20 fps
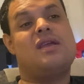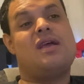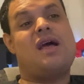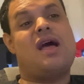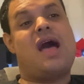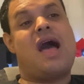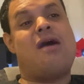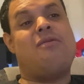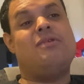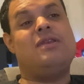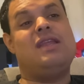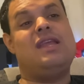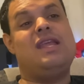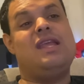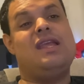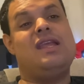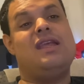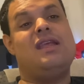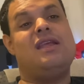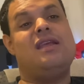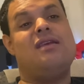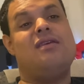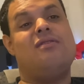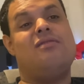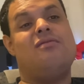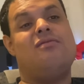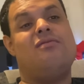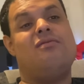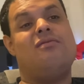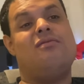I would
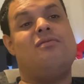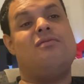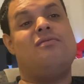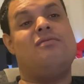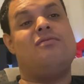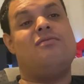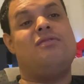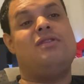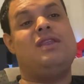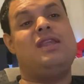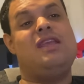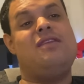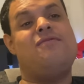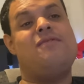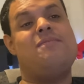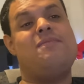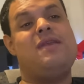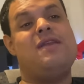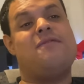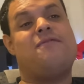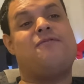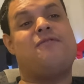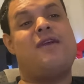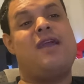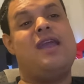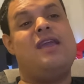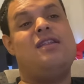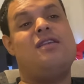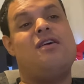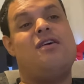would even be
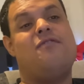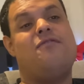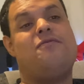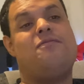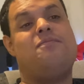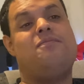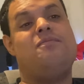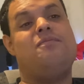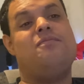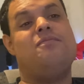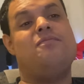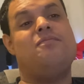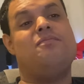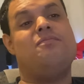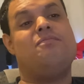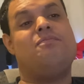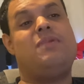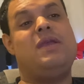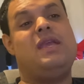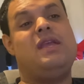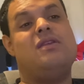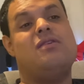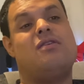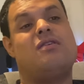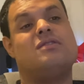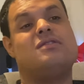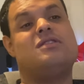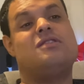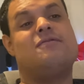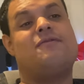afraid of being
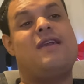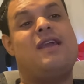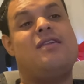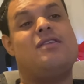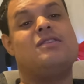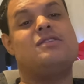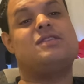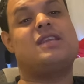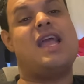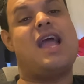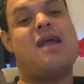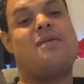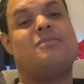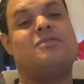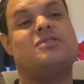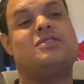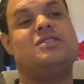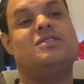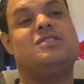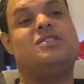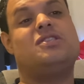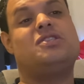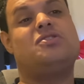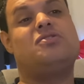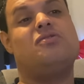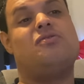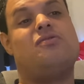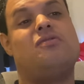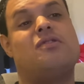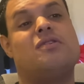on surveillance cameras in
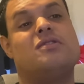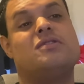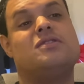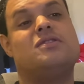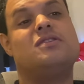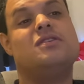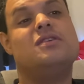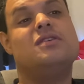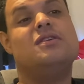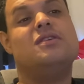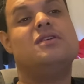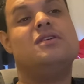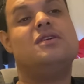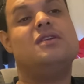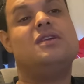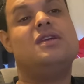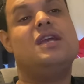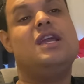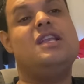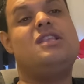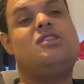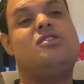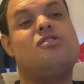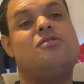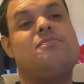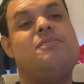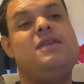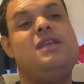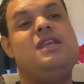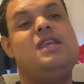stores. It
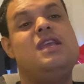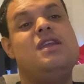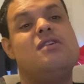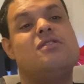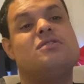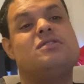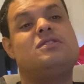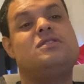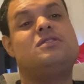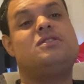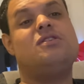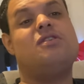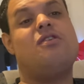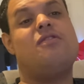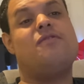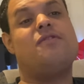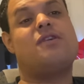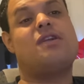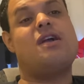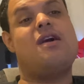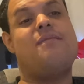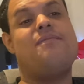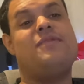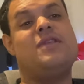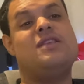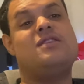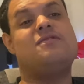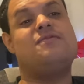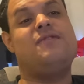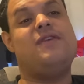took me years to overcome
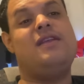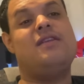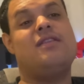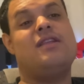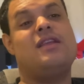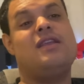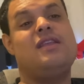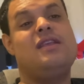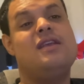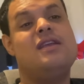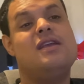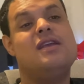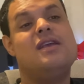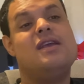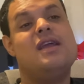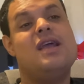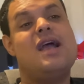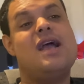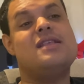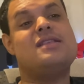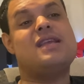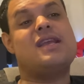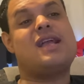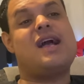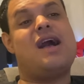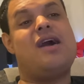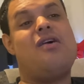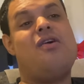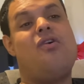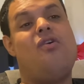this feeling as I
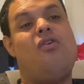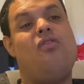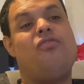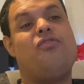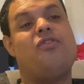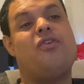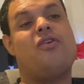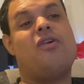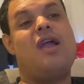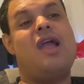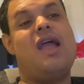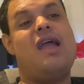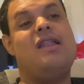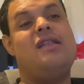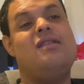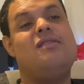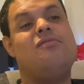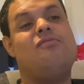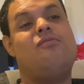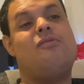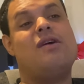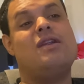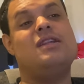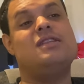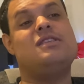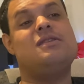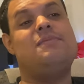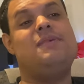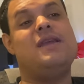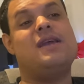got older and
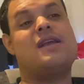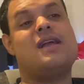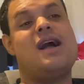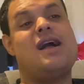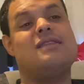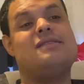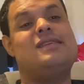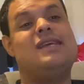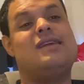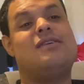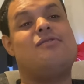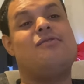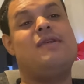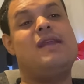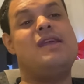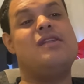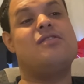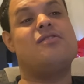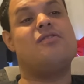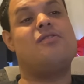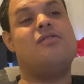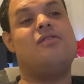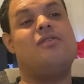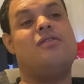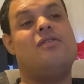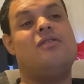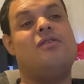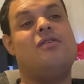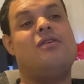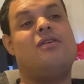wanted to be a content creator
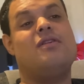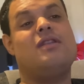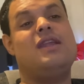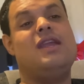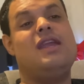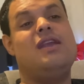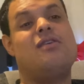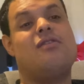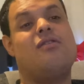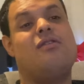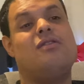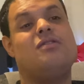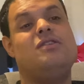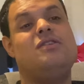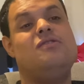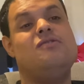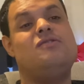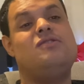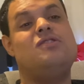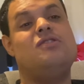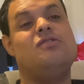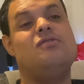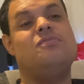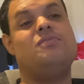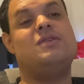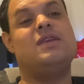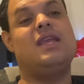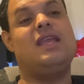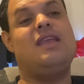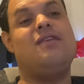on here on
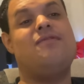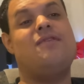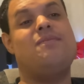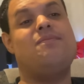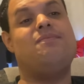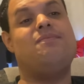YouTube to even